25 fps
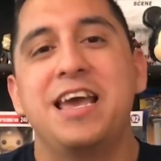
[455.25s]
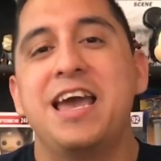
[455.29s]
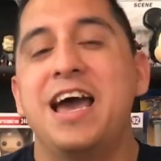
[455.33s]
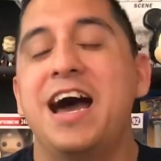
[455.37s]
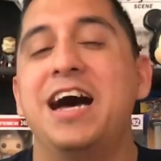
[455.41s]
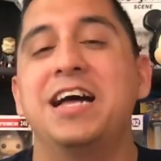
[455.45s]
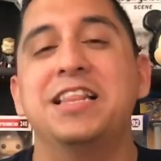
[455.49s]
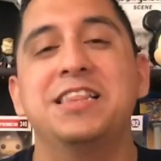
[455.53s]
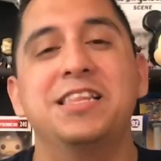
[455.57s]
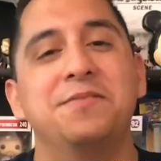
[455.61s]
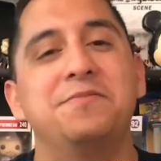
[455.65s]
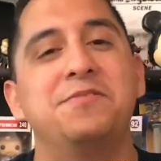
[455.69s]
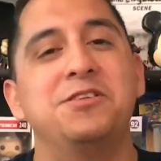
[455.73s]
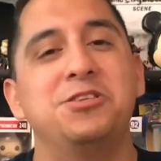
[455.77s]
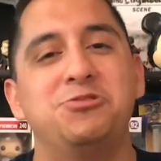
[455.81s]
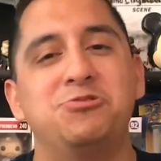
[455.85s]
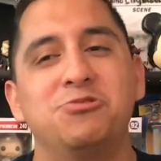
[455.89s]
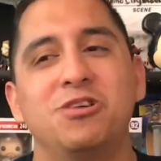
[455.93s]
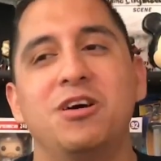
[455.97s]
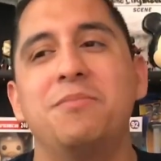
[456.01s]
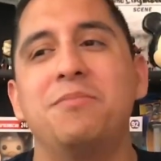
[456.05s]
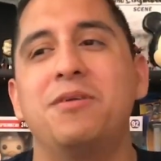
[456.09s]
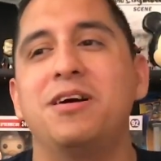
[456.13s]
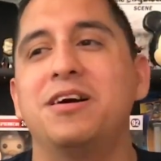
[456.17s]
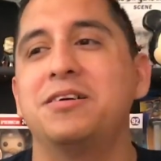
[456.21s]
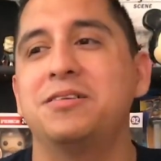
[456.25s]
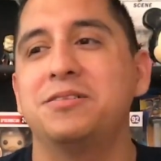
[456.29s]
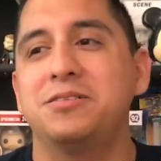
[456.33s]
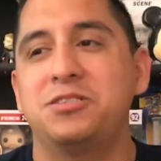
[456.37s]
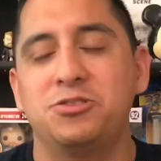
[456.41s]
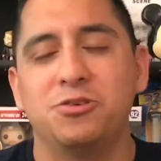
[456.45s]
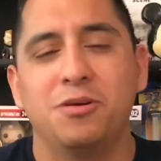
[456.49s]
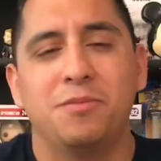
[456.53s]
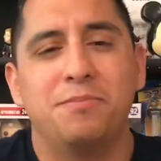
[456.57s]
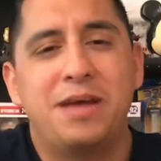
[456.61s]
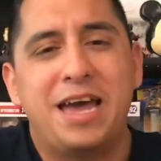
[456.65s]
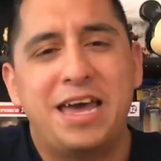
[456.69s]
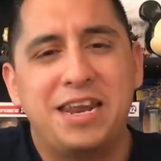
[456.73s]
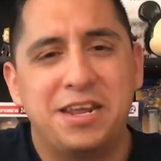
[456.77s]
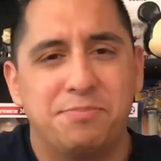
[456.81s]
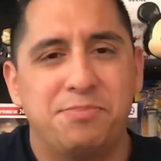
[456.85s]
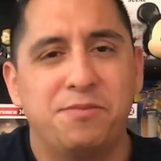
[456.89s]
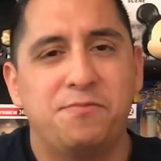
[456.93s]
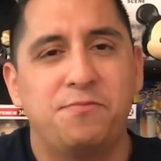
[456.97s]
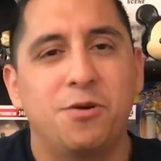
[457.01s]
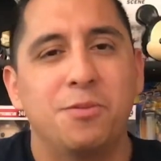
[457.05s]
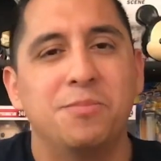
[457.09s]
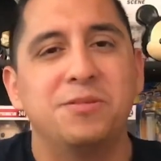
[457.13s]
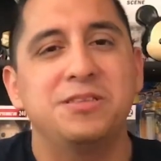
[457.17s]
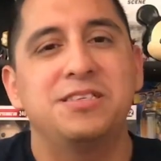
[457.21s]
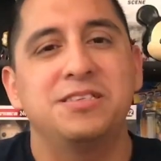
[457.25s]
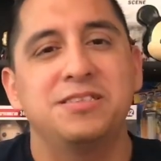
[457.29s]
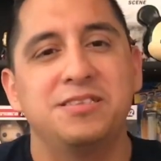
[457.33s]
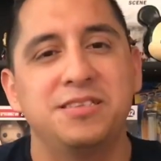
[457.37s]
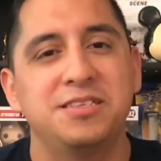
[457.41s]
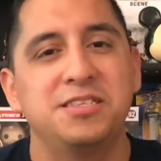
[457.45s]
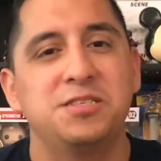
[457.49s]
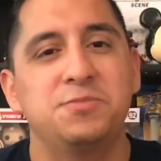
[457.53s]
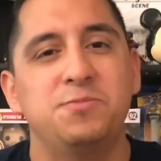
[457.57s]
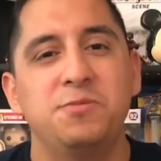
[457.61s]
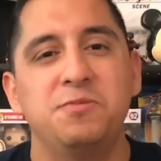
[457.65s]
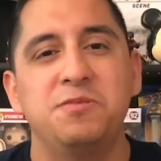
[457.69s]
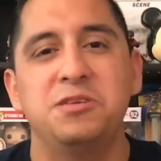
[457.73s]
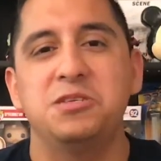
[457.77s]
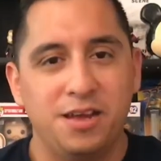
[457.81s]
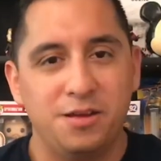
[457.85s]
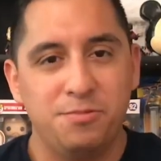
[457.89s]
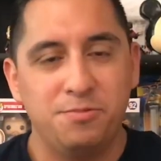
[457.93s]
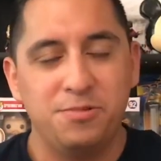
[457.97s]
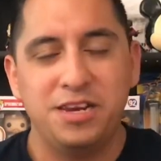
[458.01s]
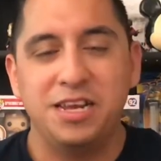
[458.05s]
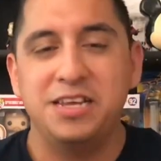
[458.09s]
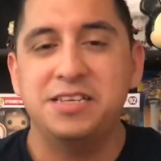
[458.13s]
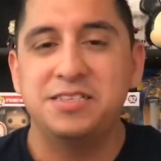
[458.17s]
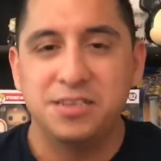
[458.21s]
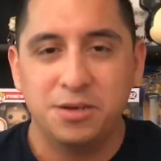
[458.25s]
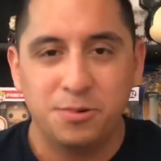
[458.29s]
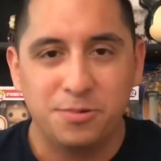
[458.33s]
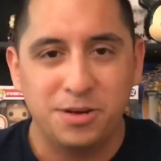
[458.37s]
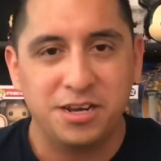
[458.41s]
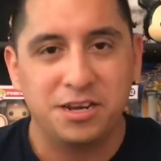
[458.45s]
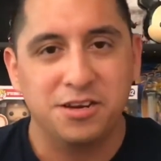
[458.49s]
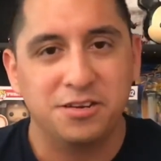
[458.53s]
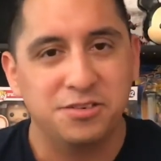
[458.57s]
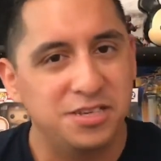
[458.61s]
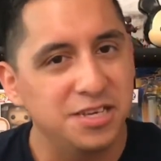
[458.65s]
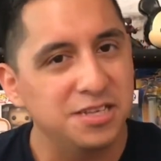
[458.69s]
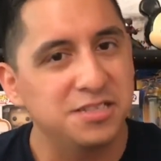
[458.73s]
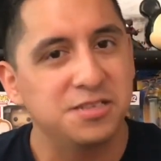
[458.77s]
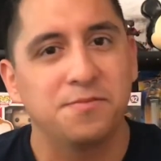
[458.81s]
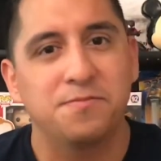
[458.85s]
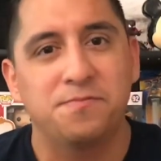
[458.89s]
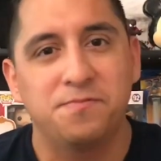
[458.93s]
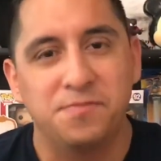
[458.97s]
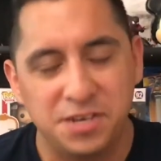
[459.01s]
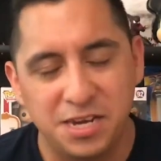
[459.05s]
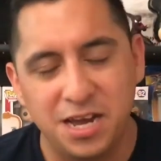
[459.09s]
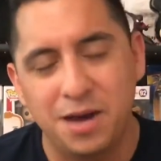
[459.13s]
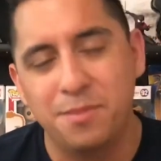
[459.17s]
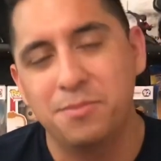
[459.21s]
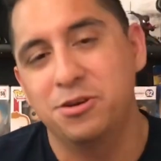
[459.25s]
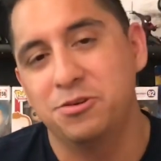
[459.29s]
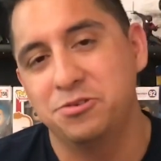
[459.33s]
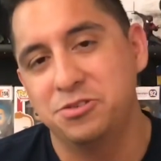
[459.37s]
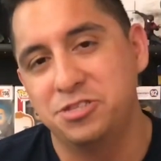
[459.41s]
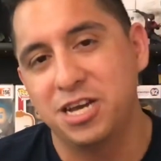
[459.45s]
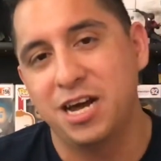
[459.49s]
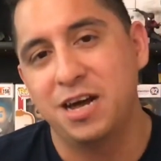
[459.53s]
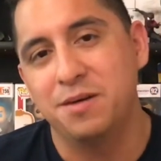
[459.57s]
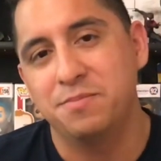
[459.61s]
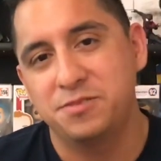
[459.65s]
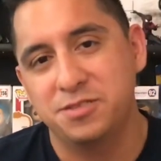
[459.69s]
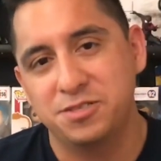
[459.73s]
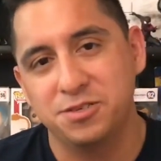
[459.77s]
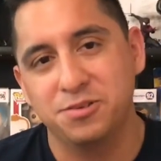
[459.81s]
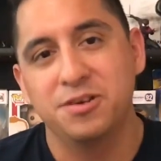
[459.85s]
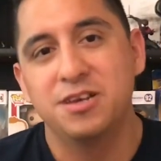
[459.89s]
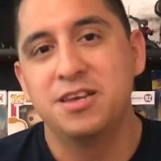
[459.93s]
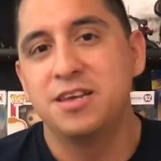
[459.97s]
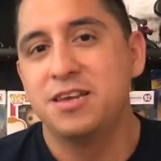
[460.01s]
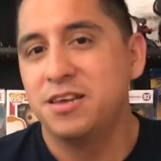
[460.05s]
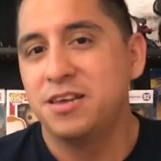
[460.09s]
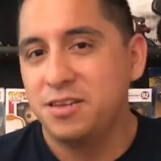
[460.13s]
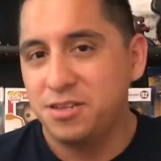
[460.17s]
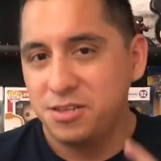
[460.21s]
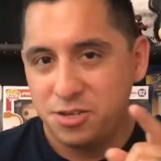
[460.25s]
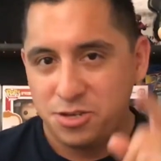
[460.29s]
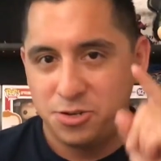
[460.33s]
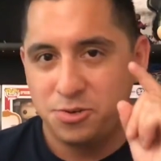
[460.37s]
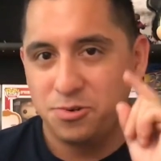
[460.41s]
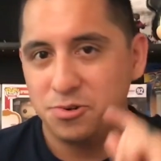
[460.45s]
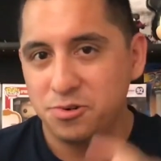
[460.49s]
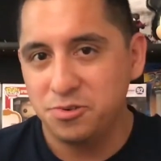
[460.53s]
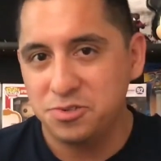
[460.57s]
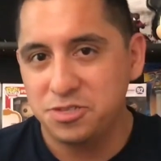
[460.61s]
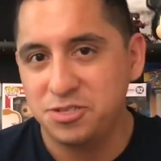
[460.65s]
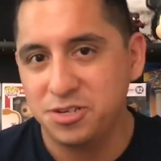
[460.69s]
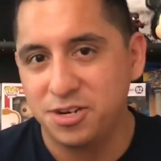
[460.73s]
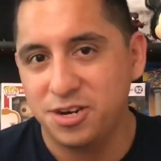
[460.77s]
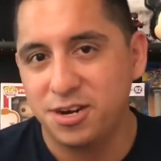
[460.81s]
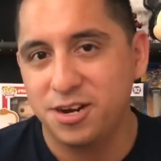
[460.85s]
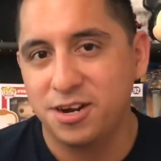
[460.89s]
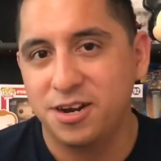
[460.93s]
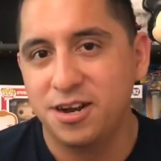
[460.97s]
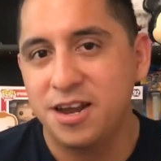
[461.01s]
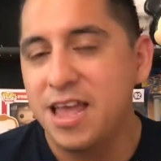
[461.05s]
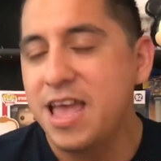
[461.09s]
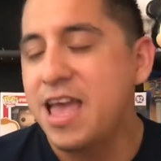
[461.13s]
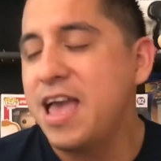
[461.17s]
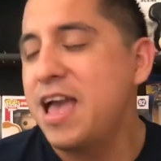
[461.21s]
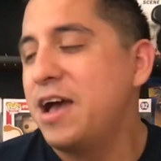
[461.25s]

I love the dramatic performances in these movies. Renée Zellweger does a phenomenal job, so kudos to her.